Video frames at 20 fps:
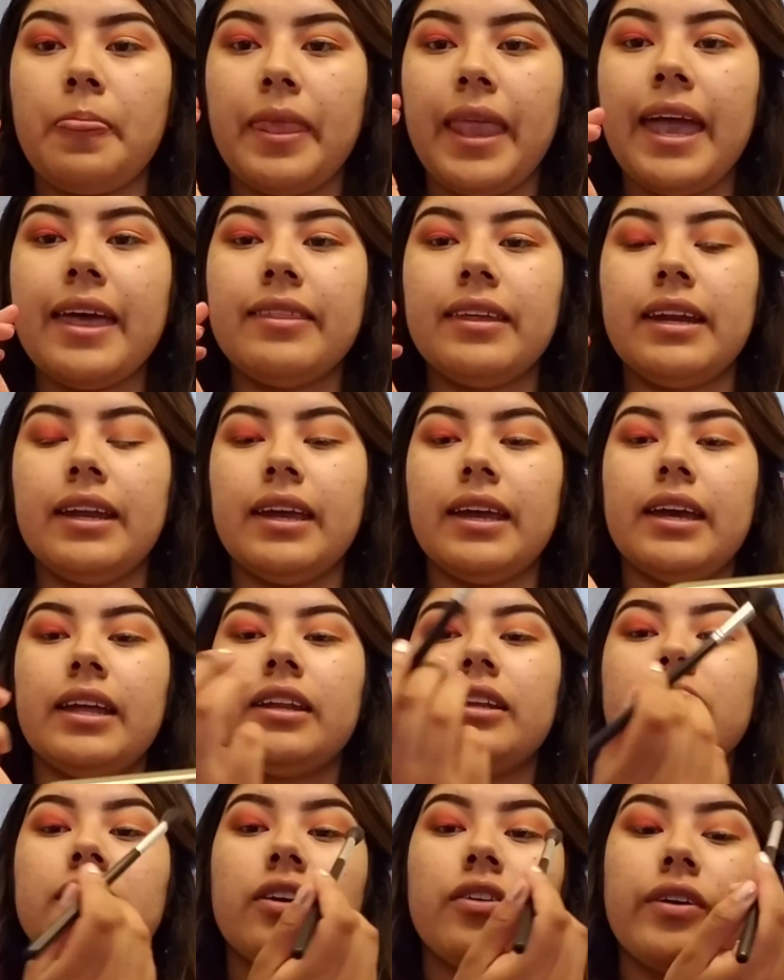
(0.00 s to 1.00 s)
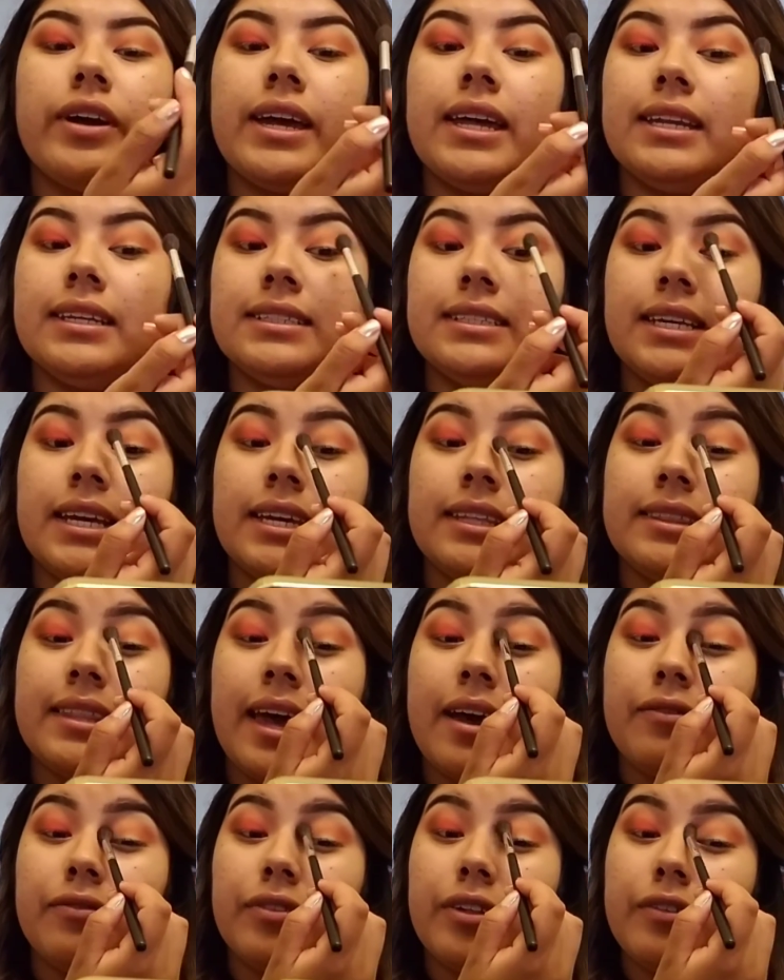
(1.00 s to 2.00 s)
And then again, go ahead and take
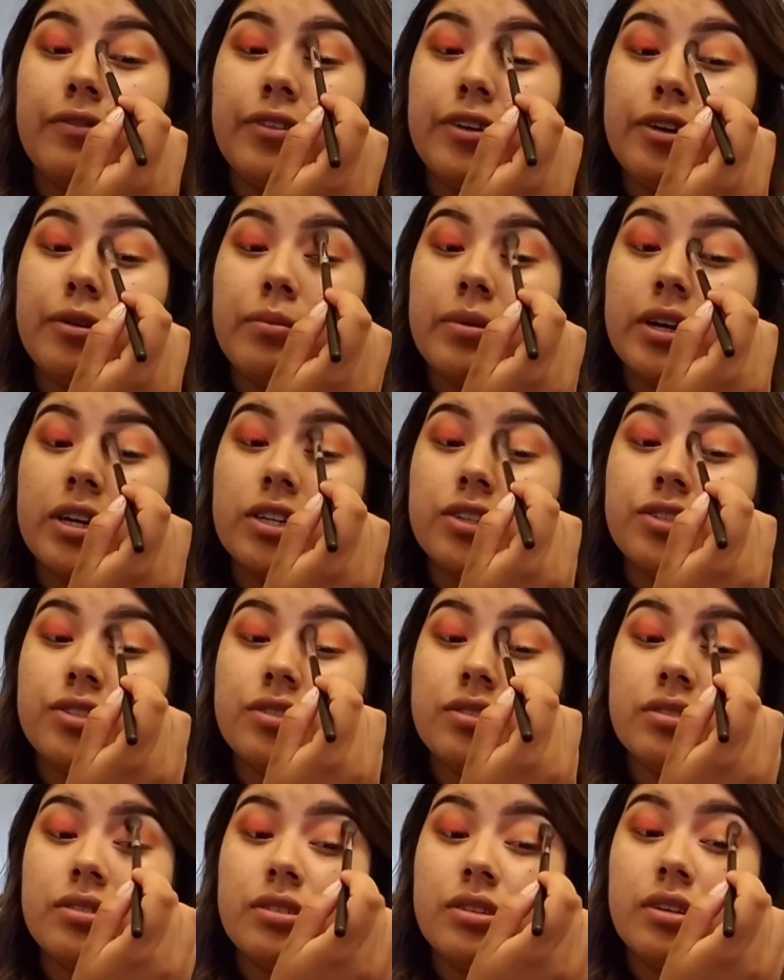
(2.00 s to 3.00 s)
that fluffier brush